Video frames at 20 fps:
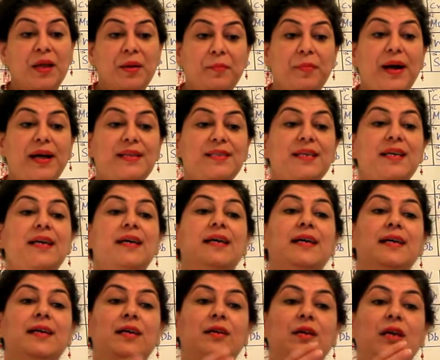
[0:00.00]
But
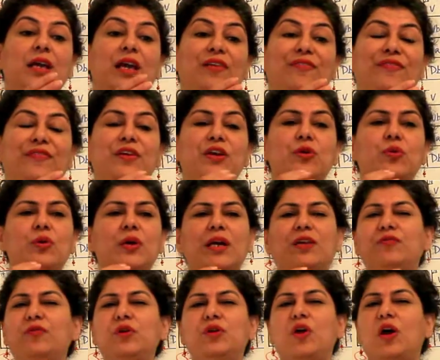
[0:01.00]

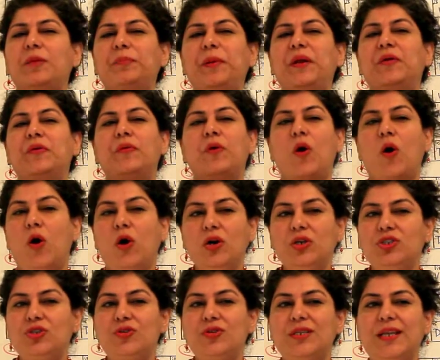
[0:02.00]
it would not be
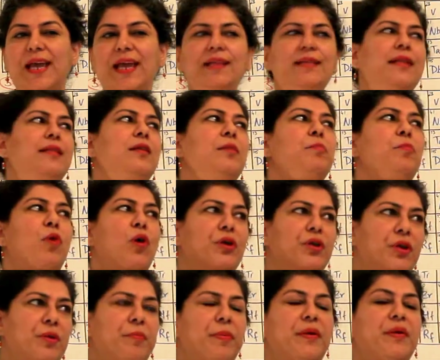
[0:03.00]
wrong to say that the
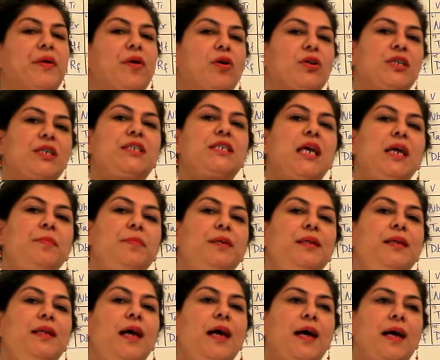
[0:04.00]
modern periodic
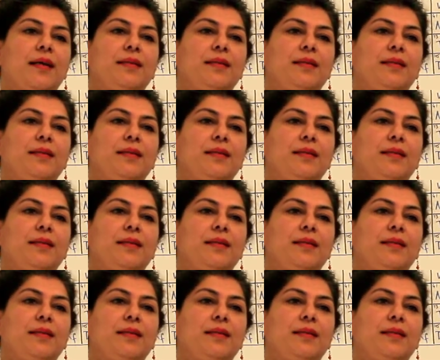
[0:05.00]
table,